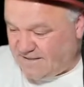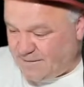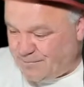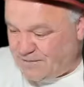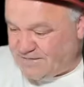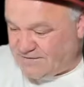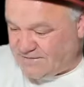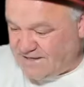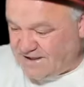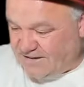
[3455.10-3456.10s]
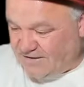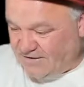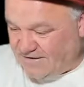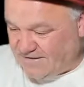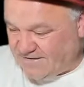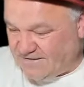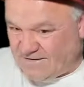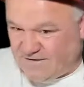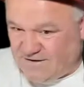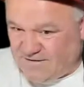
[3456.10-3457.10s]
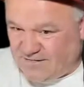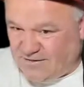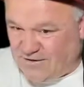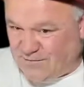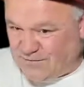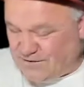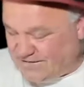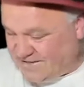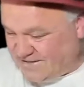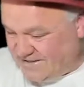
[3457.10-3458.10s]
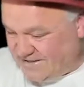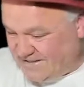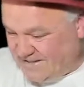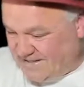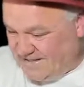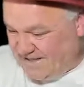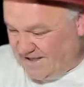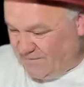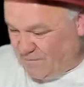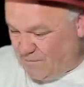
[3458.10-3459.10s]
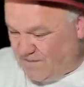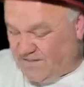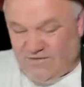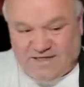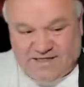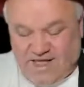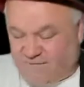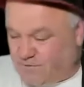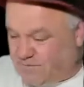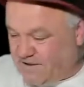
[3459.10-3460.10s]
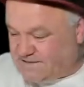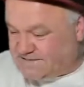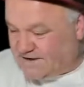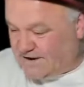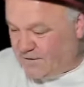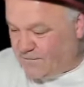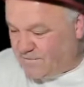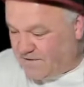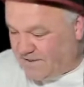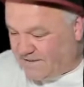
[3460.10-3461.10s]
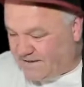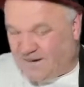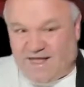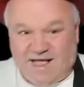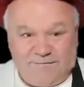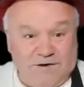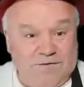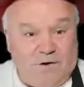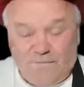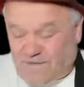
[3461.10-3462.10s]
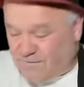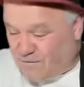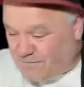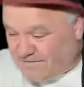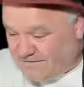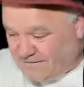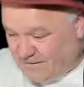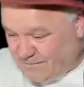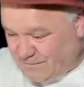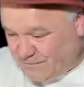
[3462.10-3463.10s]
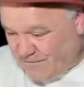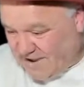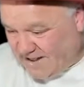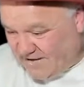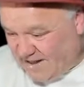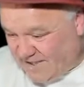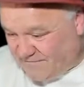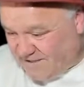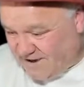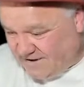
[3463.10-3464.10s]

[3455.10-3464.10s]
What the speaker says: Please do sing along. Learn the words. And when we do this live, you'll be able to sing along with me live. And hopefully it won't be too long before we get out live again.